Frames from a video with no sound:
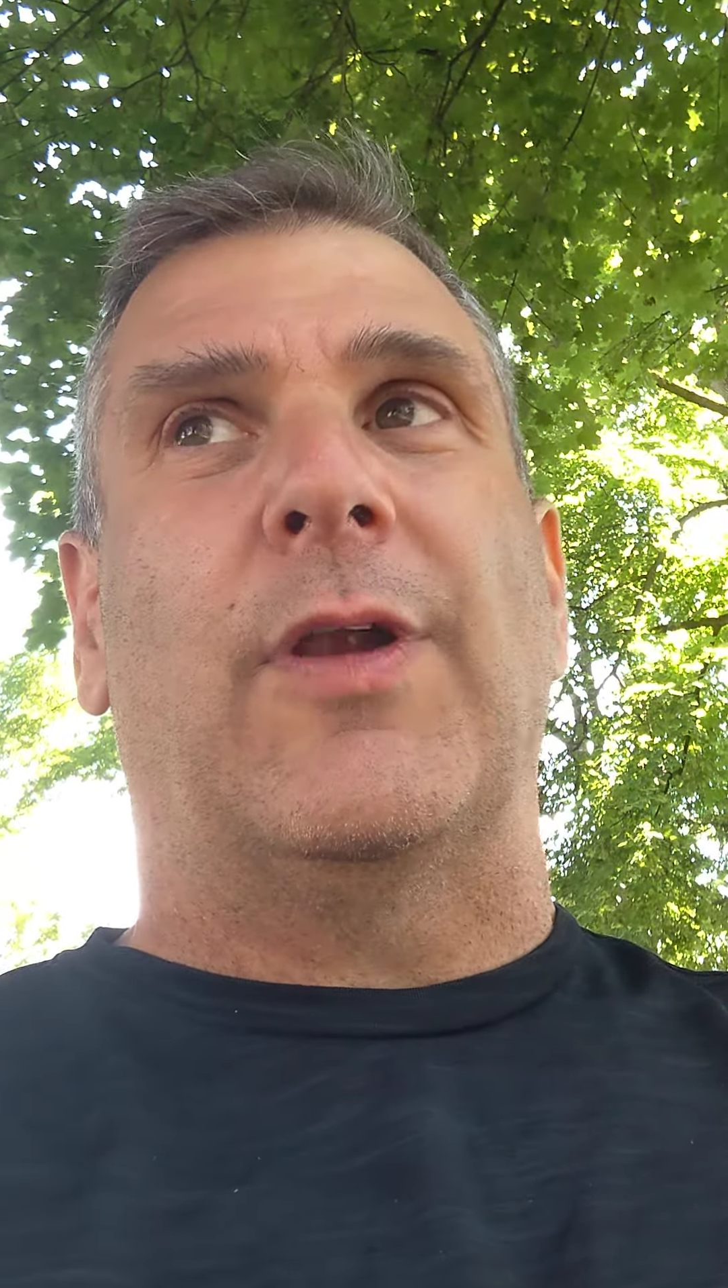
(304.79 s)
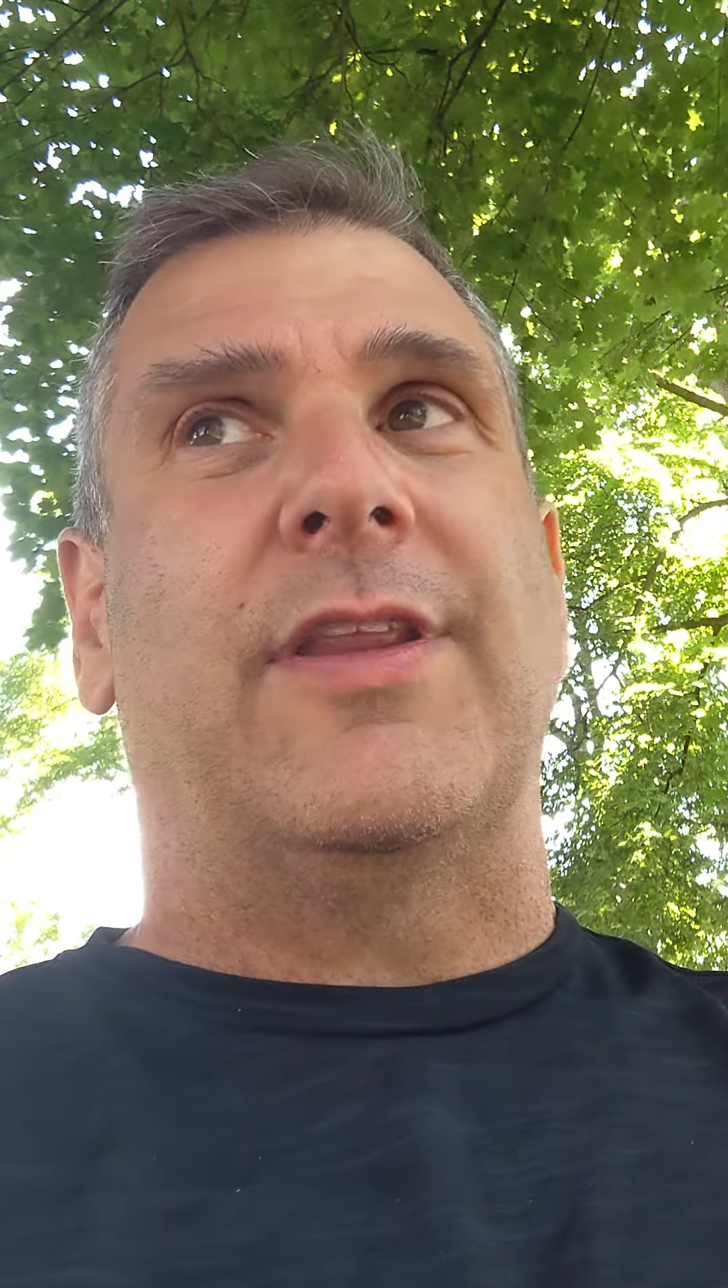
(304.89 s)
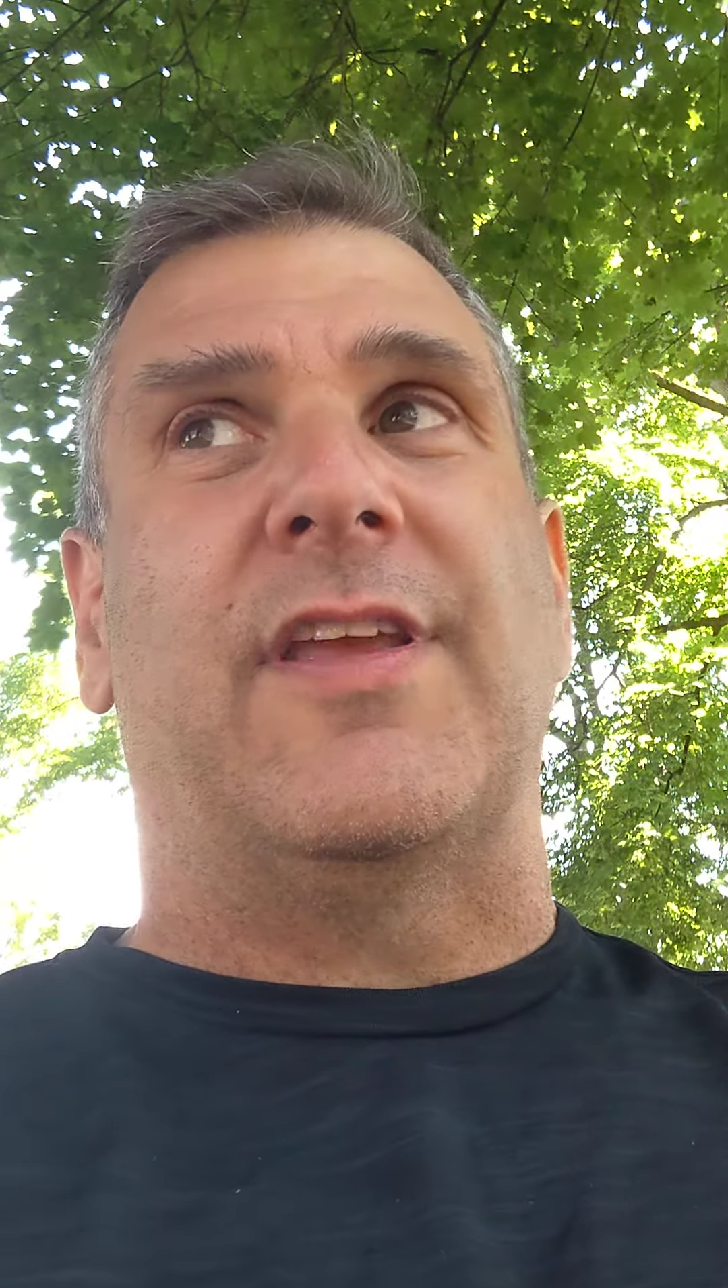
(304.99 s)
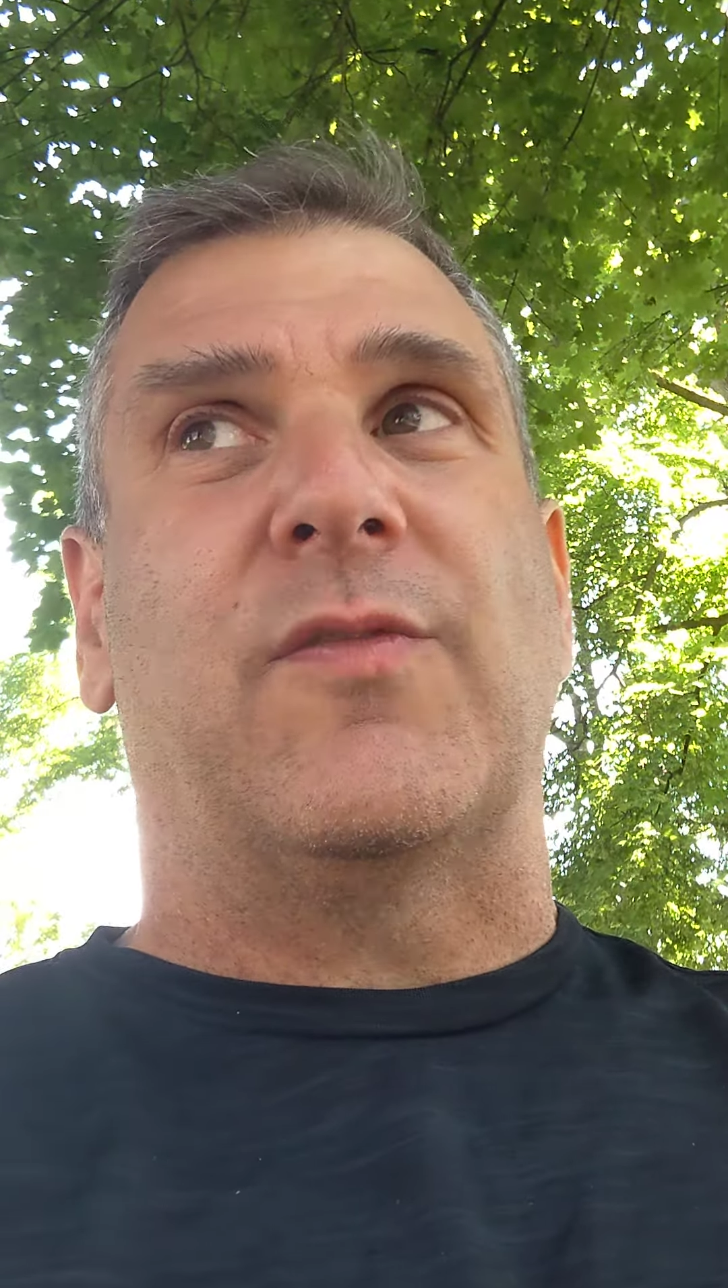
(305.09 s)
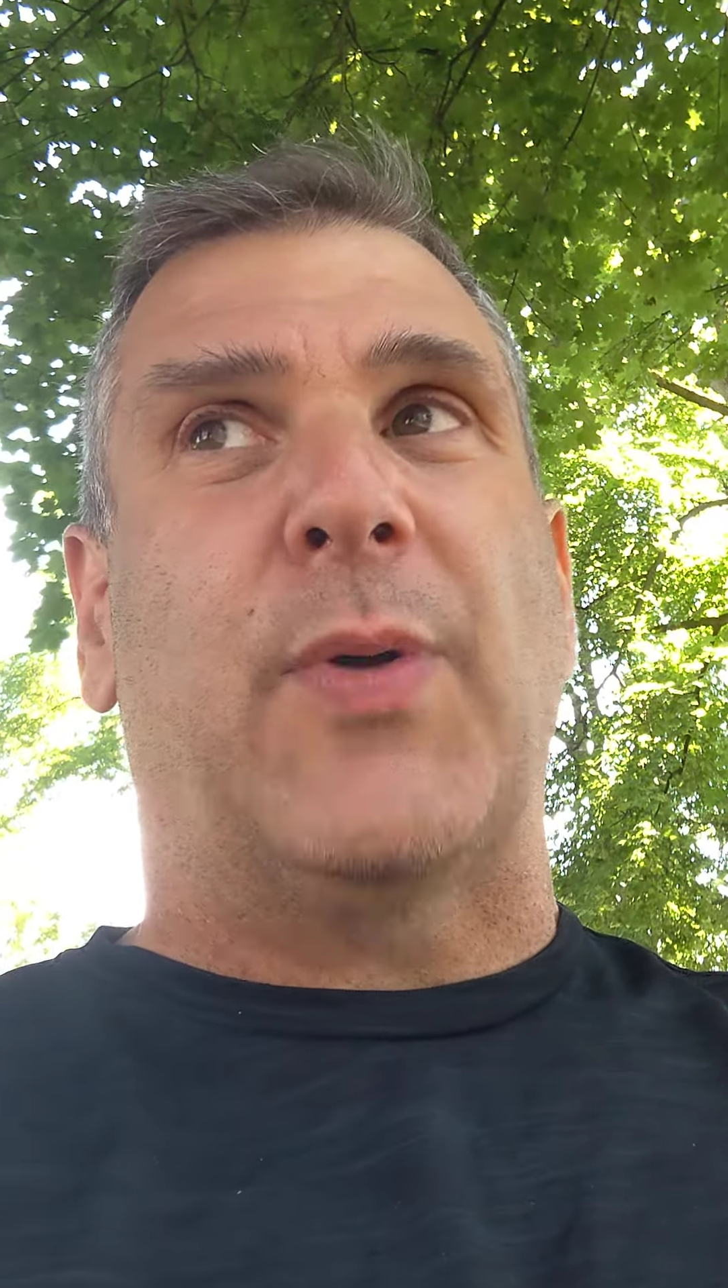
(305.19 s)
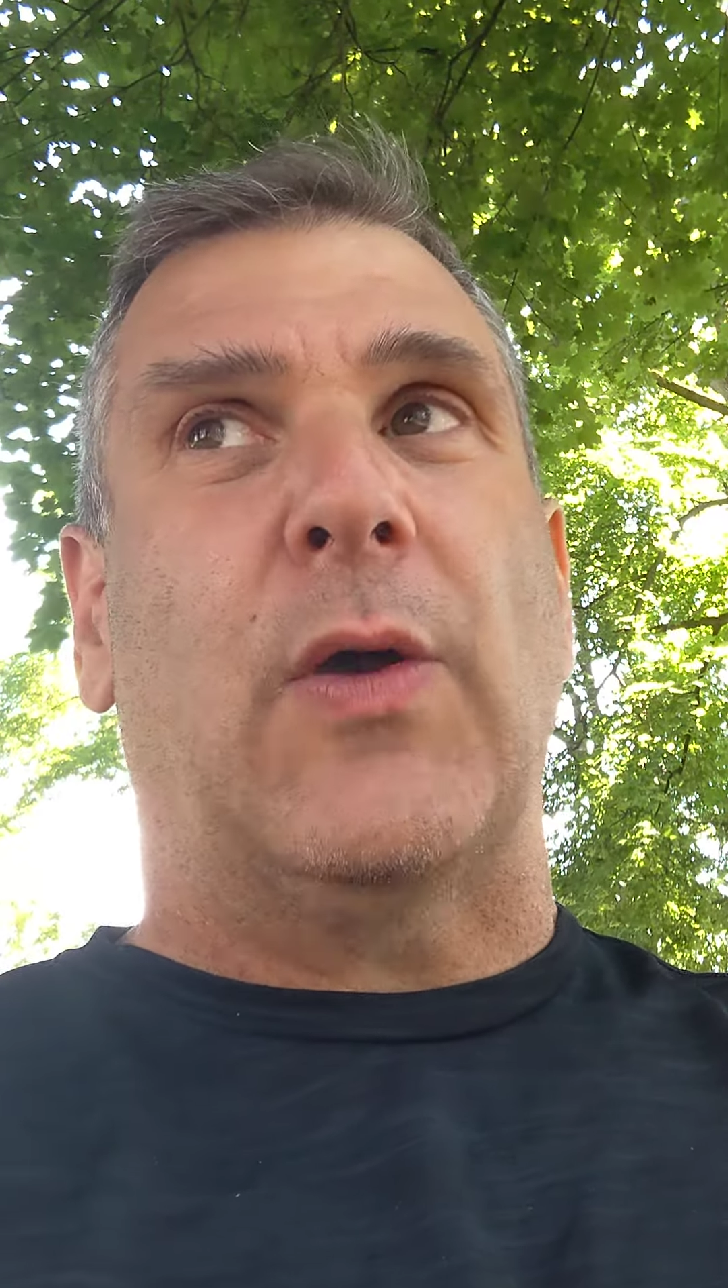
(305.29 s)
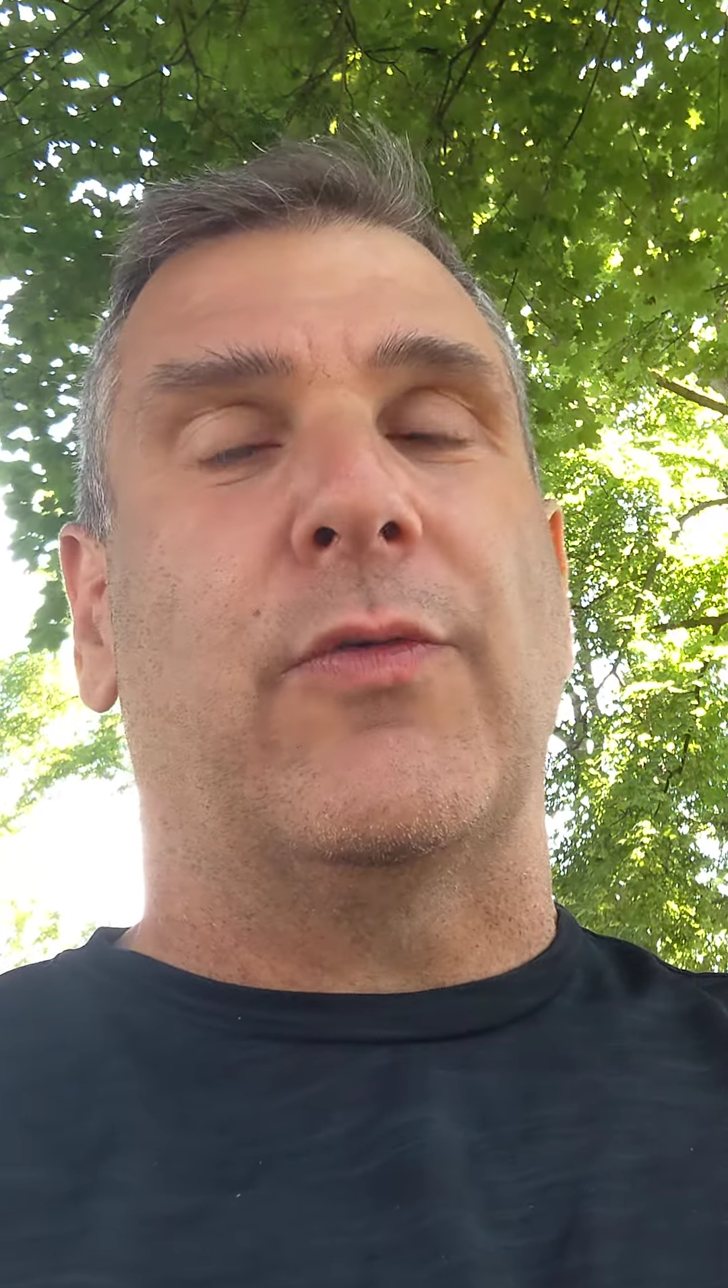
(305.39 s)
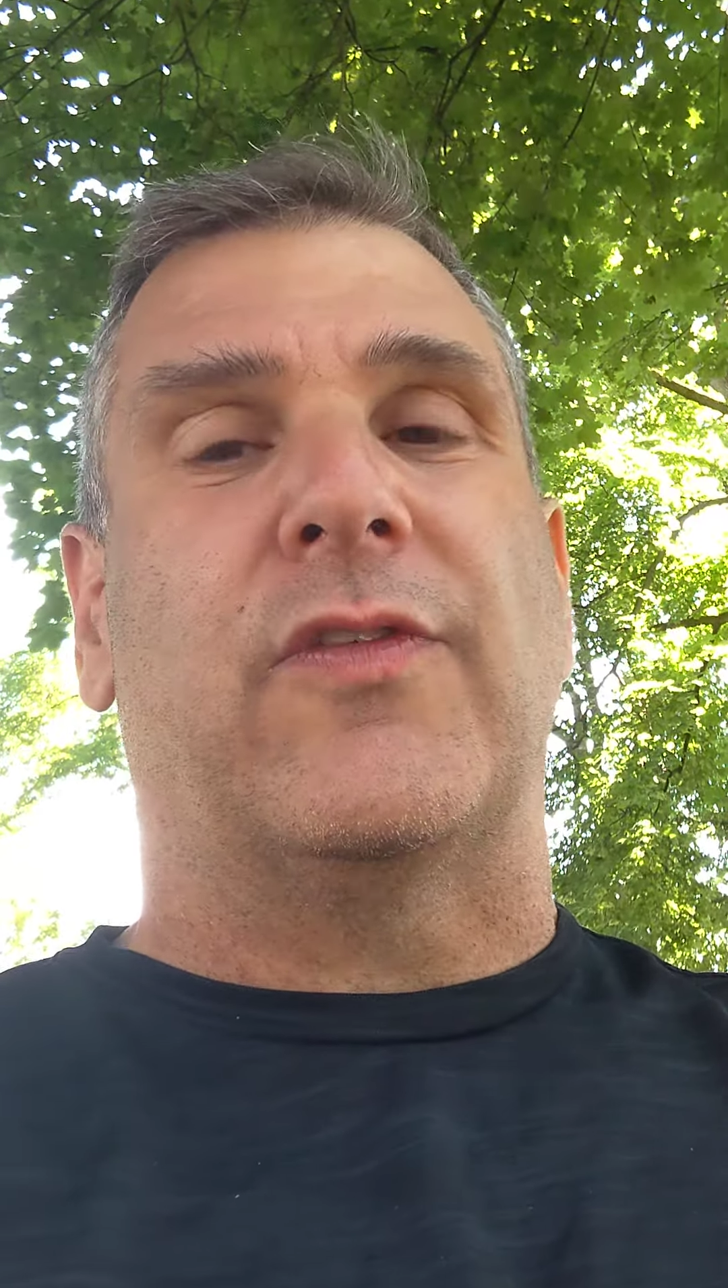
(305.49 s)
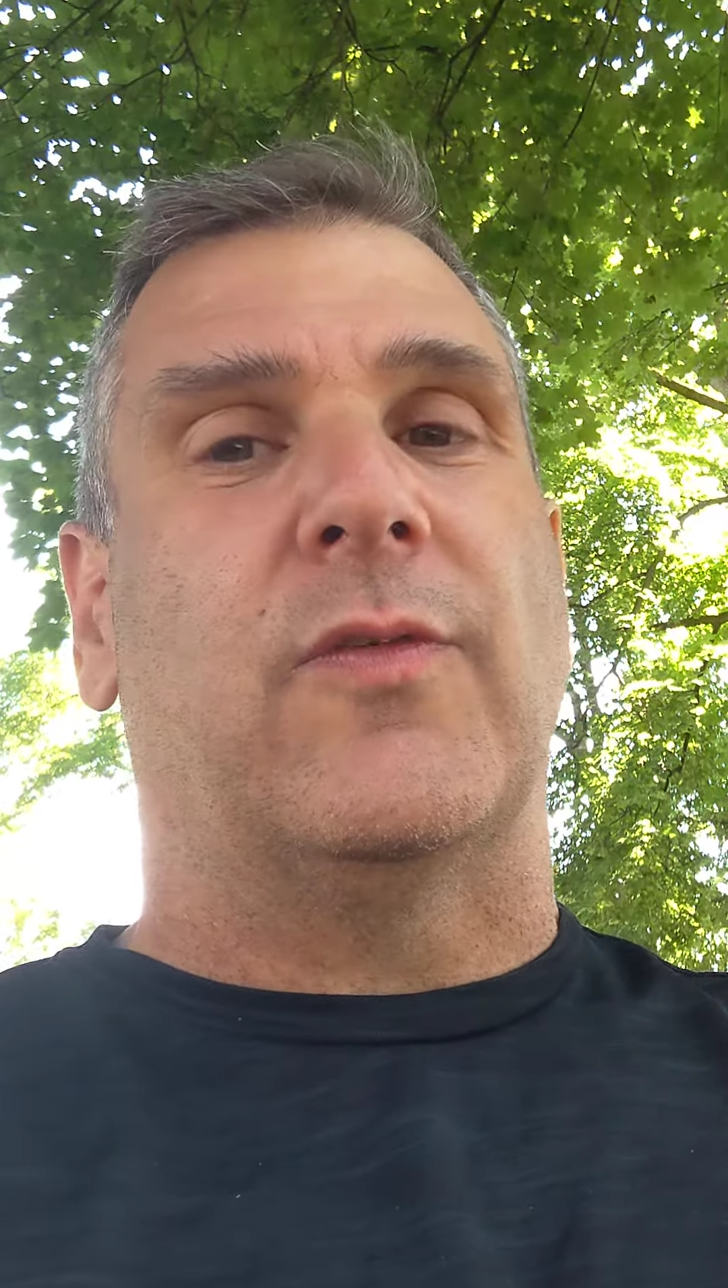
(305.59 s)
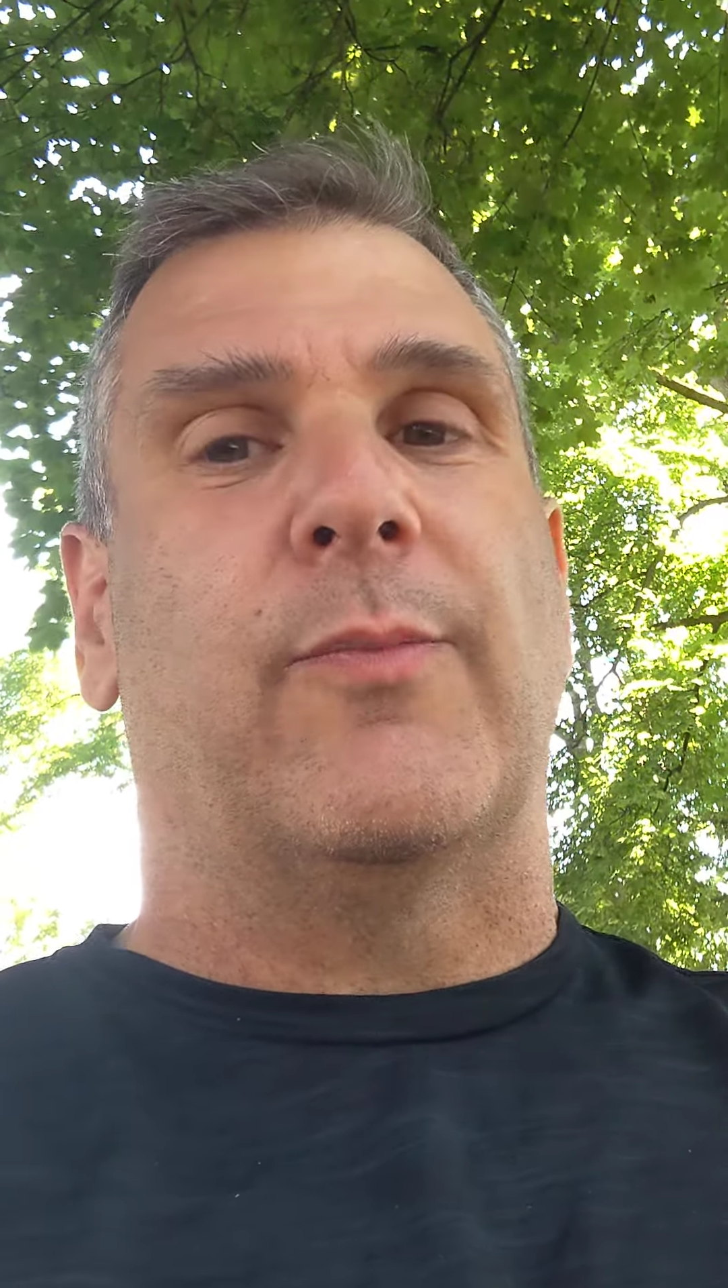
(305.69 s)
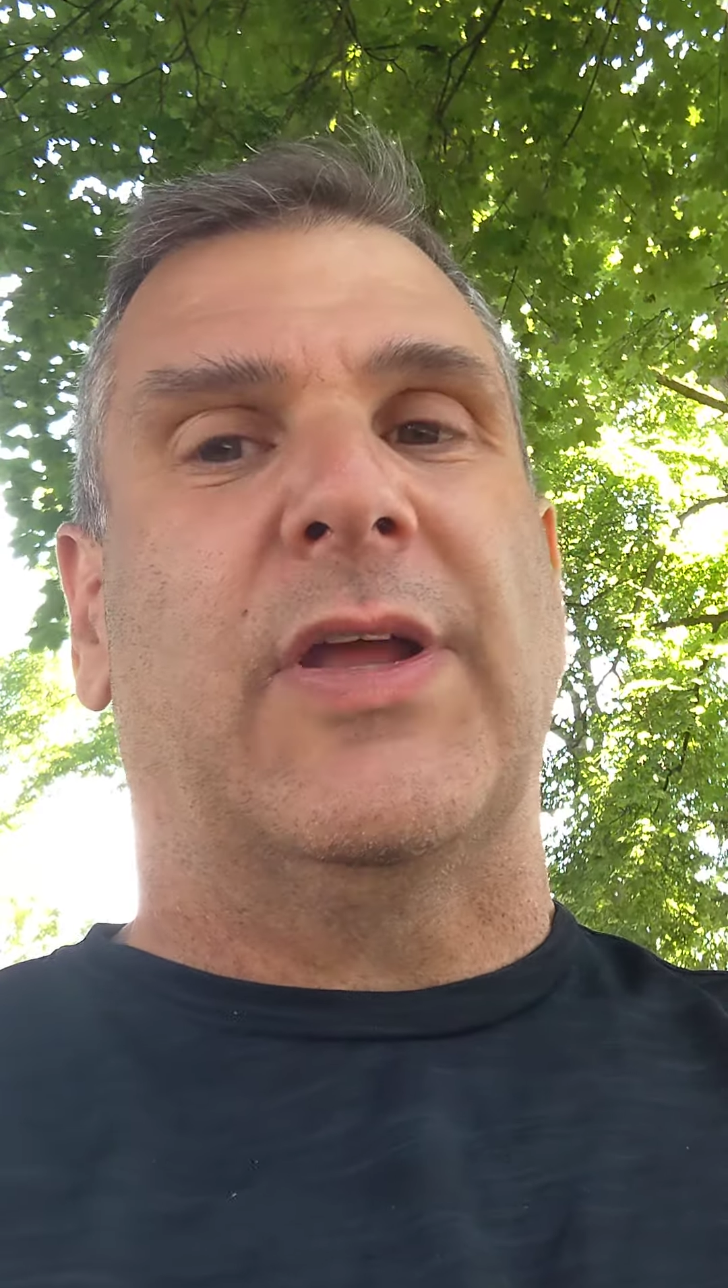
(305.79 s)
rid of these posts,